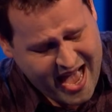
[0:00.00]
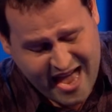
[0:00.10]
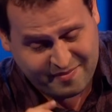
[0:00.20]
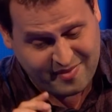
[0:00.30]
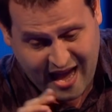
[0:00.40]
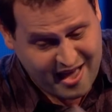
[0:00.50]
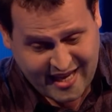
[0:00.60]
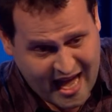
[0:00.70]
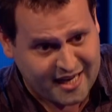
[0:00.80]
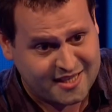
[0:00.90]
a
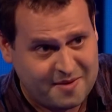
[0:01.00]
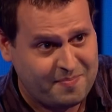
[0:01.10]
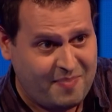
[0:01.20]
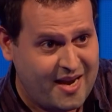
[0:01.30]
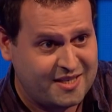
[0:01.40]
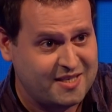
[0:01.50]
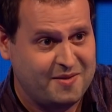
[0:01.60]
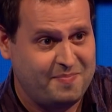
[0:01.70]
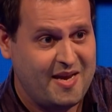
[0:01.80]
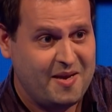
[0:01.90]
cancer patient
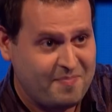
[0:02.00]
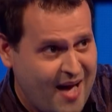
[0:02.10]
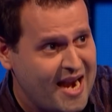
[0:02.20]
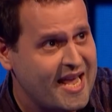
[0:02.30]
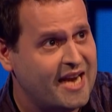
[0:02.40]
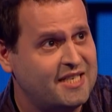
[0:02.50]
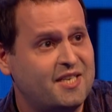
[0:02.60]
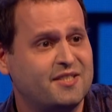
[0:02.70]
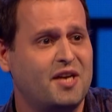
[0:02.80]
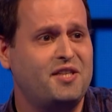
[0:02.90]
being palliated,
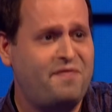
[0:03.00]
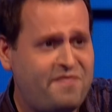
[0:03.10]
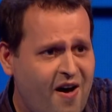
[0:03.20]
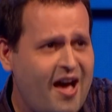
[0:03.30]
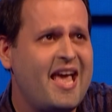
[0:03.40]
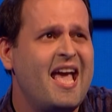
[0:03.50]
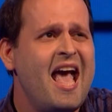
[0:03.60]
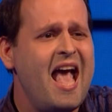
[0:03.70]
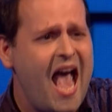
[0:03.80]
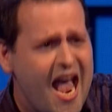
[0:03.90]
because I defy
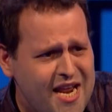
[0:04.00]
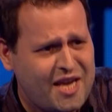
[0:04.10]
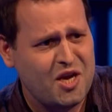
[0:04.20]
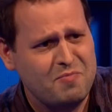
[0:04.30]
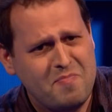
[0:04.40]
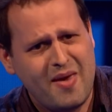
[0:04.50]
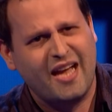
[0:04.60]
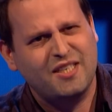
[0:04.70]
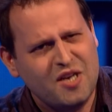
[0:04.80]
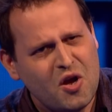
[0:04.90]
any human
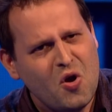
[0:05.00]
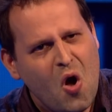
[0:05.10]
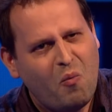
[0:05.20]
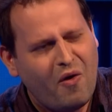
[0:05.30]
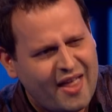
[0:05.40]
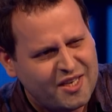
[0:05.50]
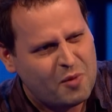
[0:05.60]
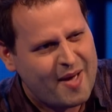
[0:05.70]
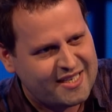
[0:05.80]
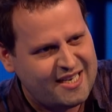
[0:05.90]
being to know what that
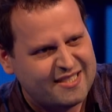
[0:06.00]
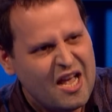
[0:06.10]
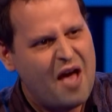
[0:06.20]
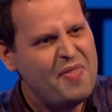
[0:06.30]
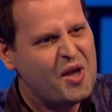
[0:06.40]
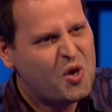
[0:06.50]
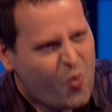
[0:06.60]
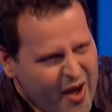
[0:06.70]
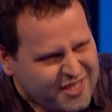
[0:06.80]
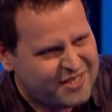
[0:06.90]
job actually is, and then
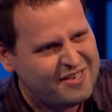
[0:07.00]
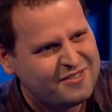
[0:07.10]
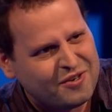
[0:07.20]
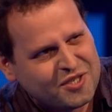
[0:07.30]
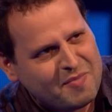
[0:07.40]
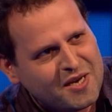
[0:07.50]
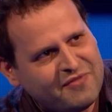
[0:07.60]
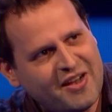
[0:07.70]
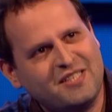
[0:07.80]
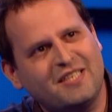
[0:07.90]
question a doctor's
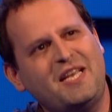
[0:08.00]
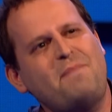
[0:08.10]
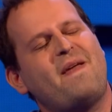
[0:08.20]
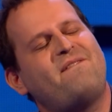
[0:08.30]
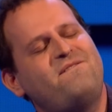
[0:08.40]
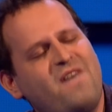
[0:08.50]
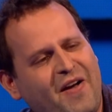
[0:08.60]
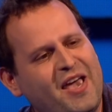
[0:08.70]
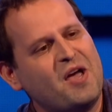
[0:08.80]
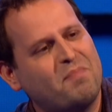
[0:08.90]
motivation, because he'd be
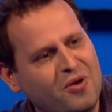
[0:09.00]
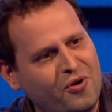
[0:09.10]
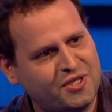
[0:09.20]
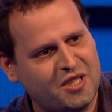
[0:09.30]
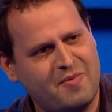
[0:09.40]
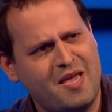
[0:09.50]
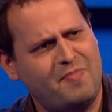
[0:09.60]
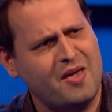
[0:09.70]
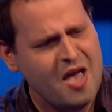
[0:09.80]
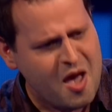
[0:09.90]
fucking applauding them and he'd
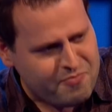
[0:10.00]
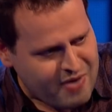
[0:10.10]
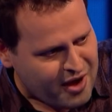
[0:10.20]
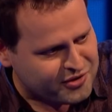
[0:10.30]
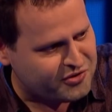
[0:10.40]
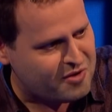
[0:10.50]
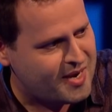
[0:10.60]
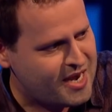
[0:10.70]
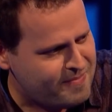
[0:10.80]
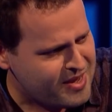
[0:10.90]
be proud of them
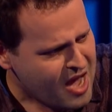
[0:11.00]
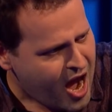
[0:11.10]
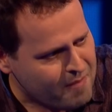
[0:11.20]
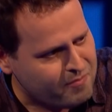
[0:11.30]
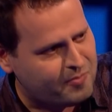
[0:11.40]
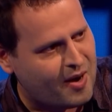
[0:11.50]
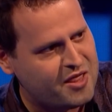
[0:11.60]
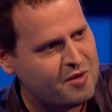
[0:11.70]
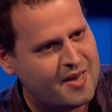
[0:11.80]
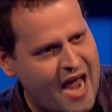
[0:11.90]
and he'd be humbled by
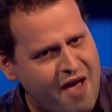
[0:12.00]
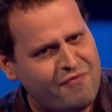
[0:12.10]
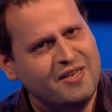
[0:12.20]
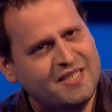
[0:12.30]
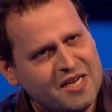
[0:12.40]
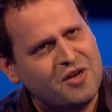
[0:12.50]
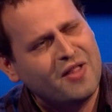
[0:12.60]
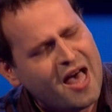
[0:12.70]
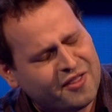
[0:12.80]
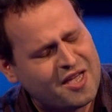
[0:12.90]
them and every single
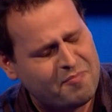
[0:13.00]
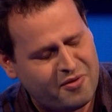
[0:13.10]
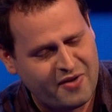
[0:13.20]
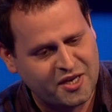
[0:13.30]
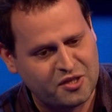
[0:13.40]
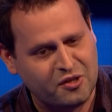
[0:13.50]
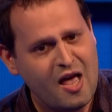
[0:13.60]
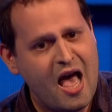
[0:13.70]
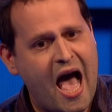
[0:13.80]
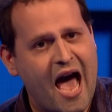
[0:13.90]
healthcare professional,
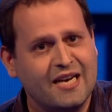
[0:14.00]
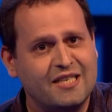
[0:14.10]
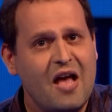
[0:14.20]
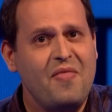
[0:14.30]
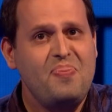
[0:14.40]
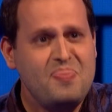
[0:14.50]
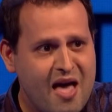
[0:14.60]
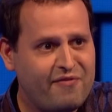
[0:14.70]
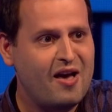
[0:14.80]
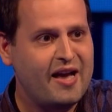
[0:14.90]
and
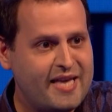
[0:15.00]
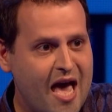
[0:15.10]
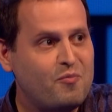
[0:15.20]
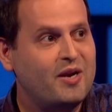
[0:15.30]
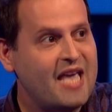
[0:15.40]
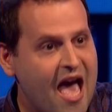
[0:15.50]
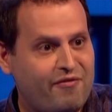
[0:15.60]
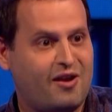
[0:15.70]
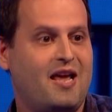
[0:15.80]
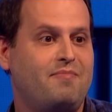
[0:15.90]
never again would he
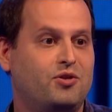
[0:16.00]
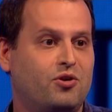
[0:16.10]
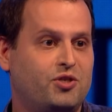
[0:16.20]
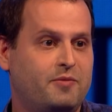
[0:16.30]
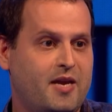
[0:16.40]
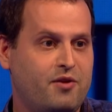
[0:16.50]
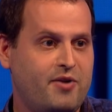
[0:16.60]
ever claim that doctors are being